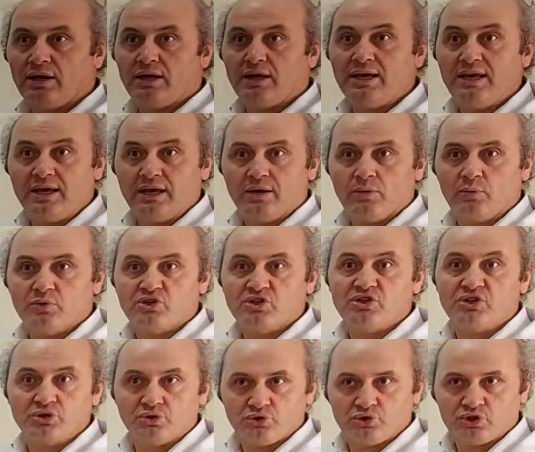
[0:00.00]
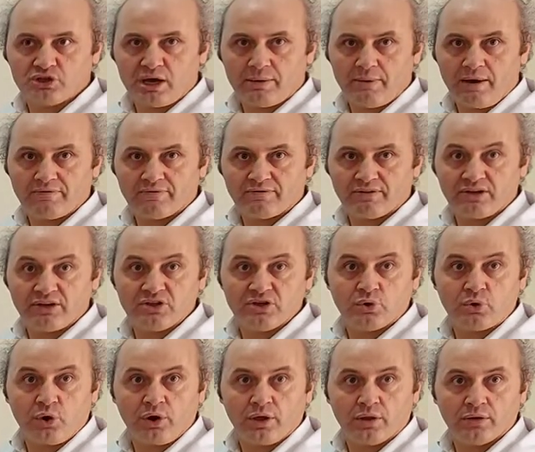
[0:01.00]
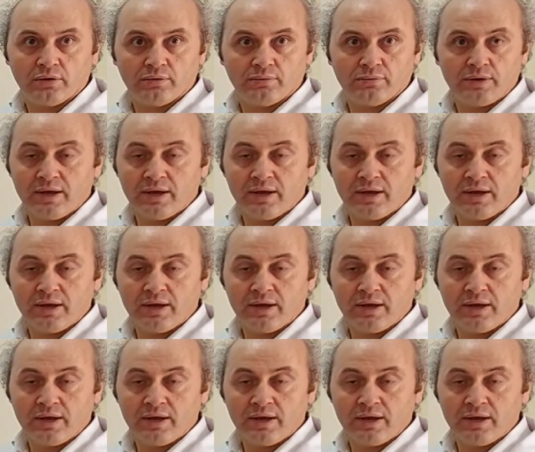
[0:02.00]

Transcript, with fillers: E, which is induced EMF in the coil.